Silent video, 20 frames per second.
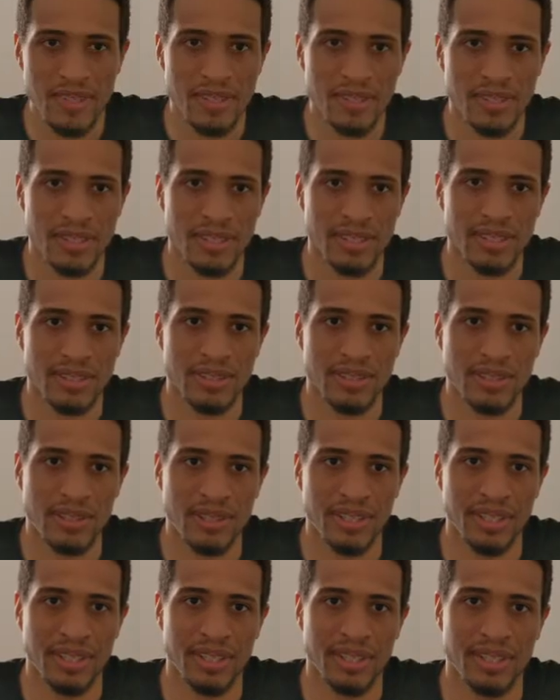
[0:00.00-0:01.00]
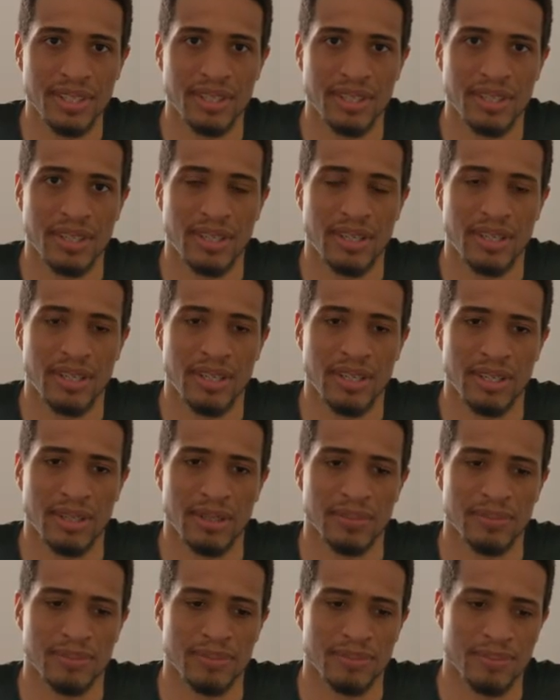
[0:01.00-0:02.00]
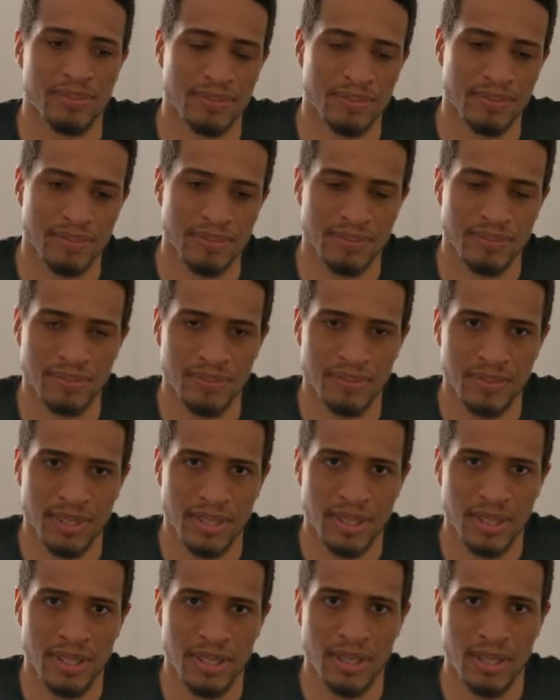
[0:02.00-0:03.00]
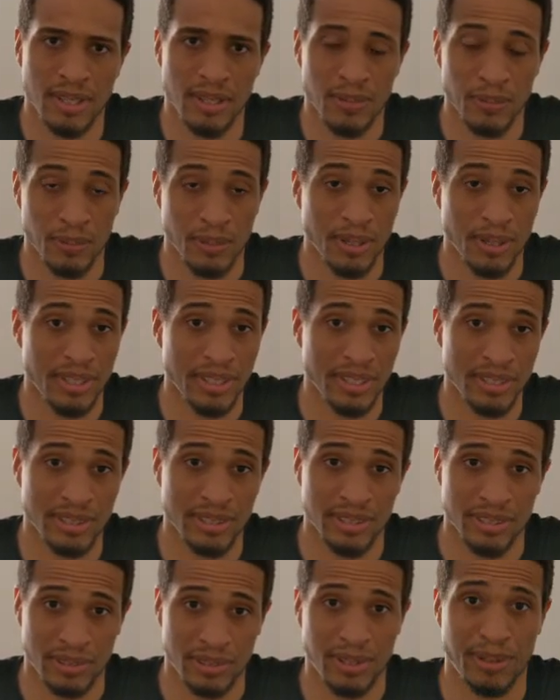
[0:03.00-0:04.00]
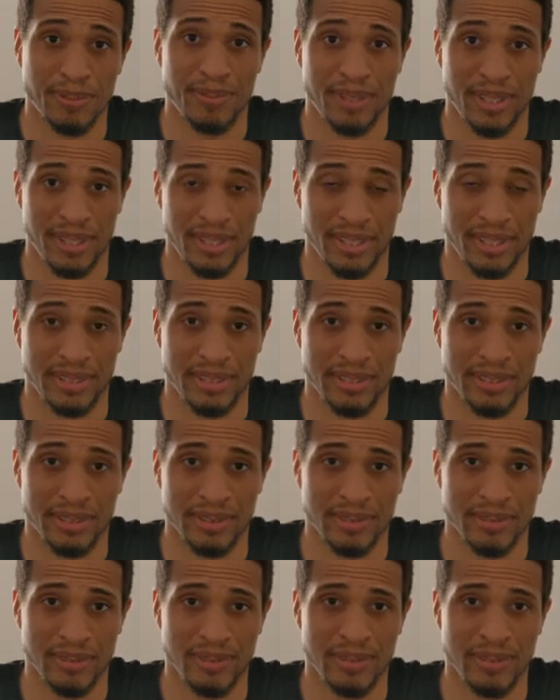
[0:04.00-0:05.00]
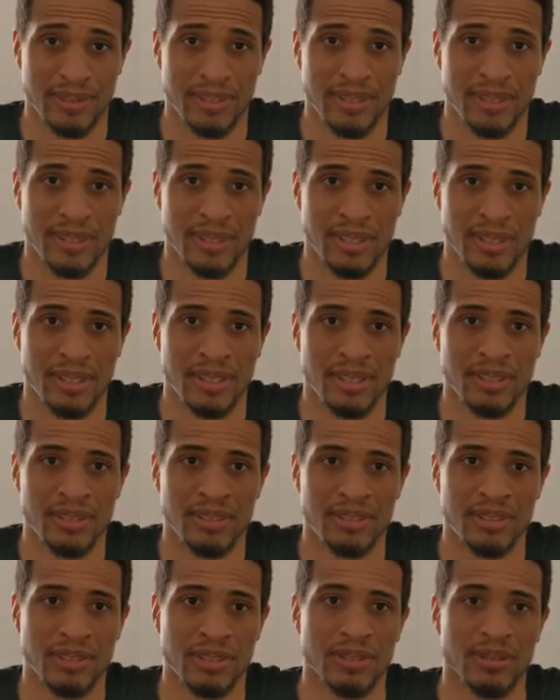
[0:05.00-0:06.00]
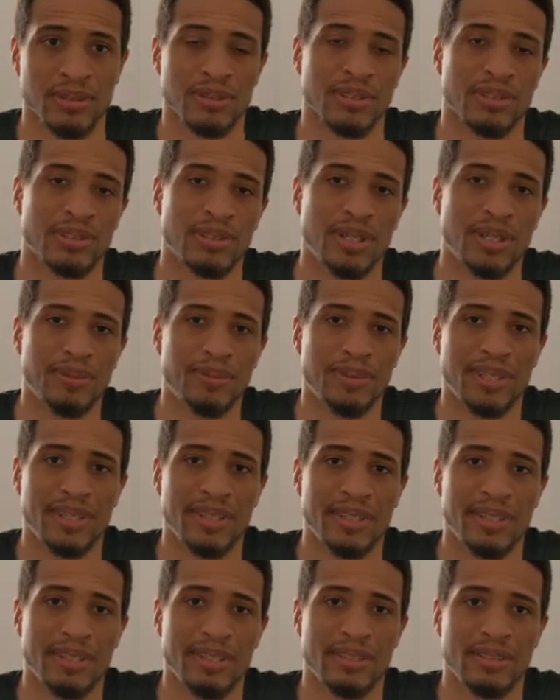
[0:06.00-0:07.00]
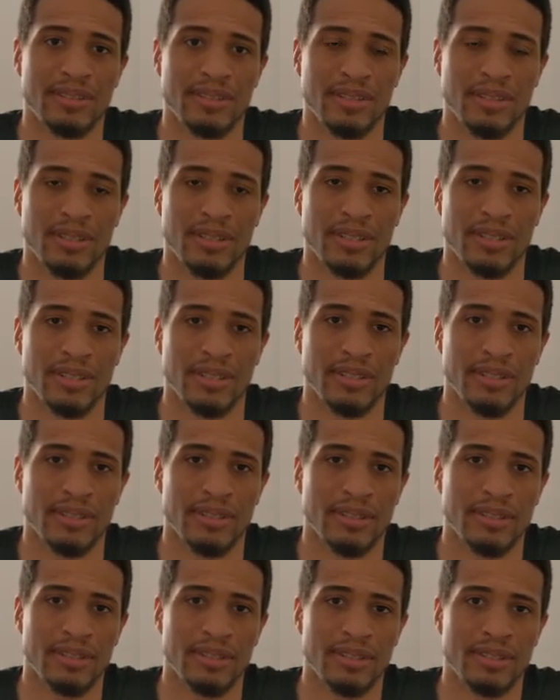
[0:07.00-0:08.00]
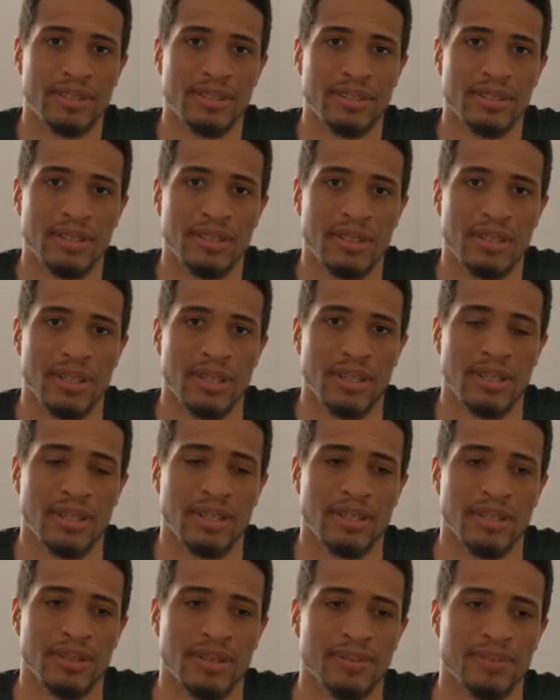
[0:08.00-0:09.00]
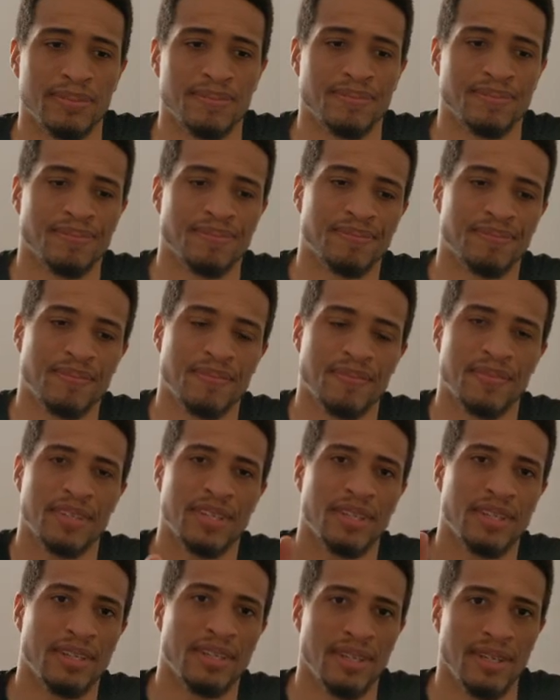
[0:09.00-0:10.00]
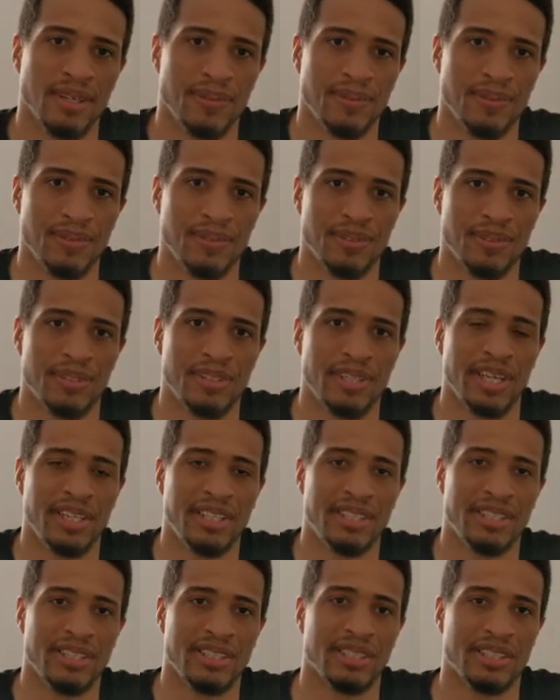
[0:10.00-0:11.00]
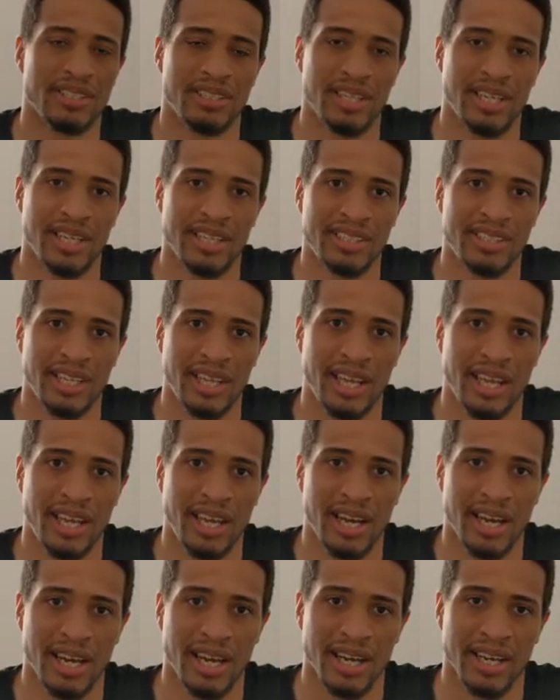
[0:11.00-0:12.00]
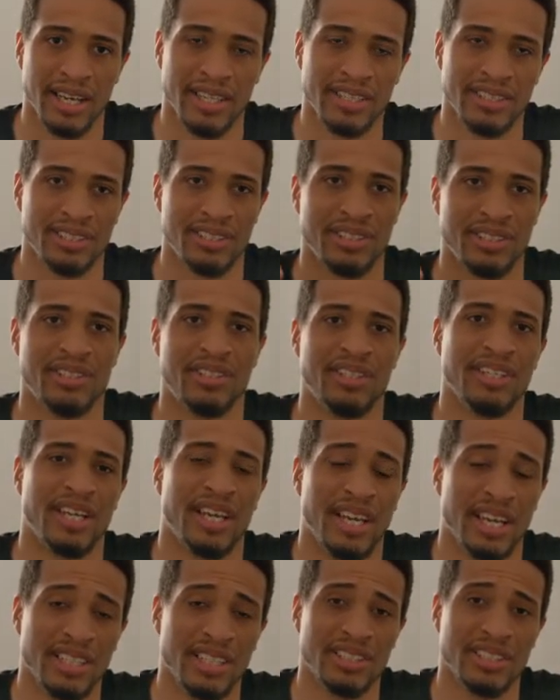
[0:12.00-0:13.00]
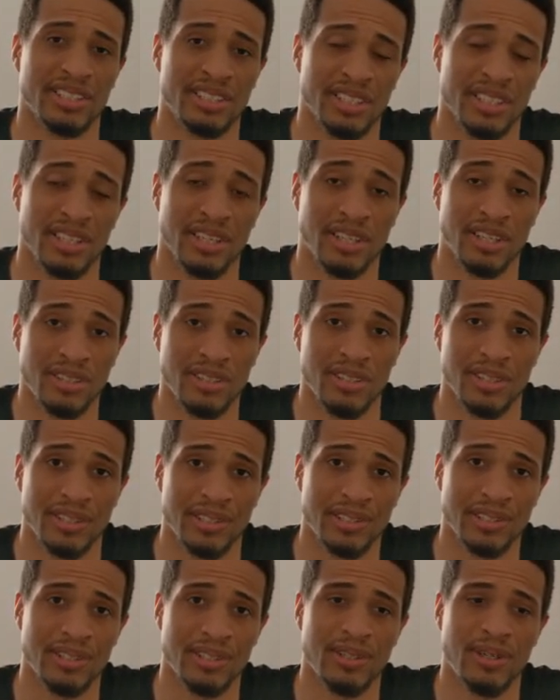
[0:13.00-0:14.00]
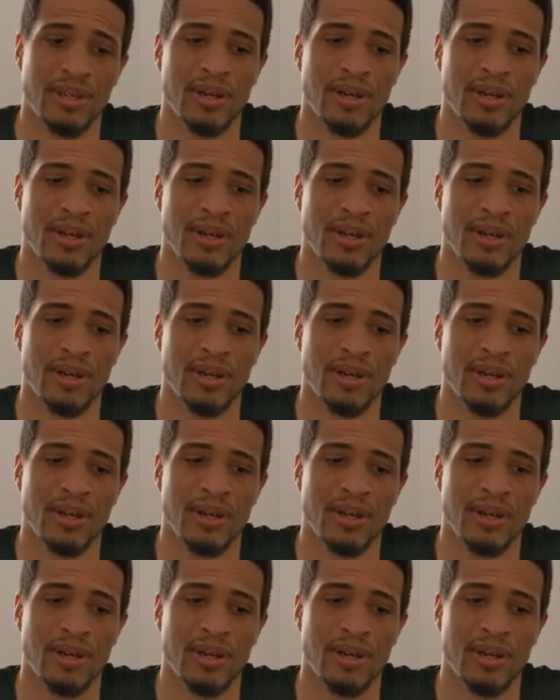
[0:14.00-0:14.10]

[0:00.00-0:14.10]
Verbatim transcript: To get started, um, what is the scrub radius? So the scrub radius is um, if you take the SAI, steering axis inclination,